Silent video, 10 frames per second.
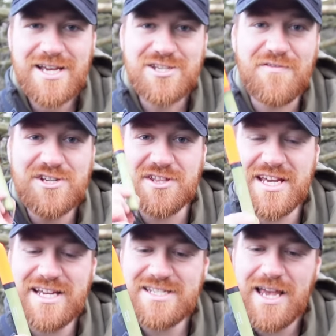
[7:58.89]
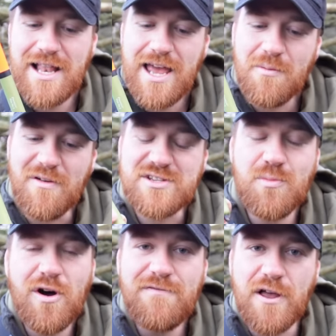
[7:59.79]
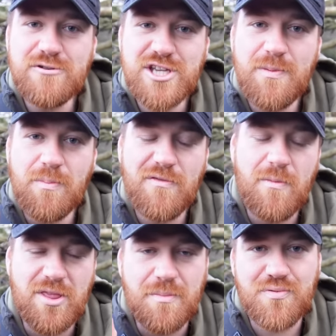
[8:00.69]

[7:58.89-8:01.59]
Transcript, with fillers: So fishing these, with a small float stop above them on the